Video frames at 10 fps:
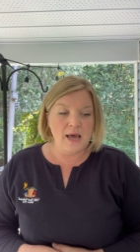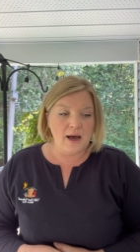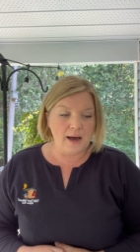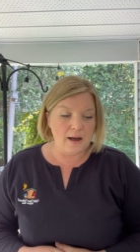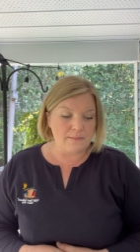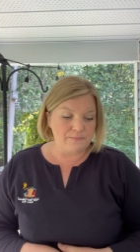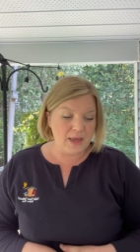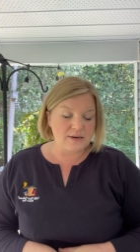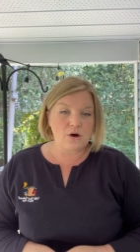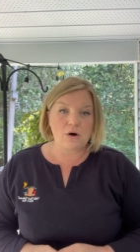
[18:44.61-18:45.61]

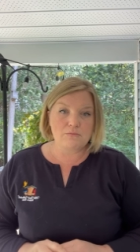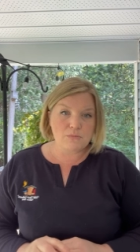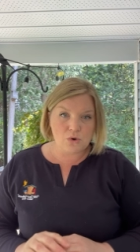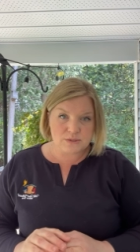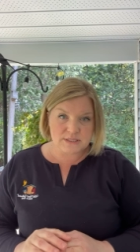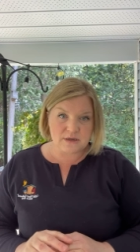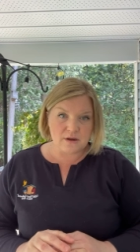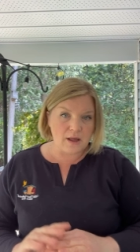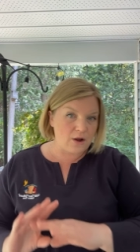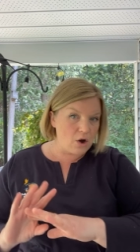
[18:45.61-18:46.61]
And most, like